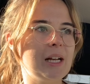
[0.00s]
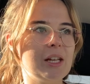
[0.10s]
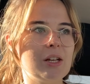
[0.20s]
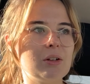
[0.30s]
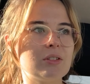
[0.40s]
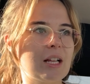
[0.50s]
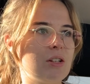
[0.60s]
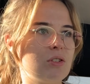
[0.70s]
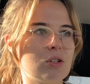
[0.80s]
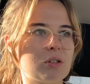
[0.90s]
we lose.
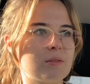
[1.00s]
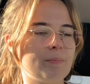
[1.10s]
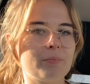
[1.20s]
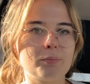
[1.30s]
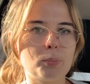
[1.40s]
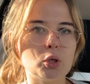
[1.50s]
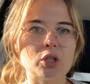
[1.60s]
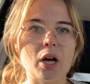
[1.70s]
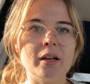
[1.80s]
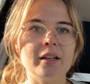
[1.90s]
Let's just
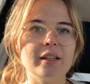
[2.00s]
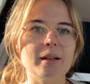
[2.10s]
push on.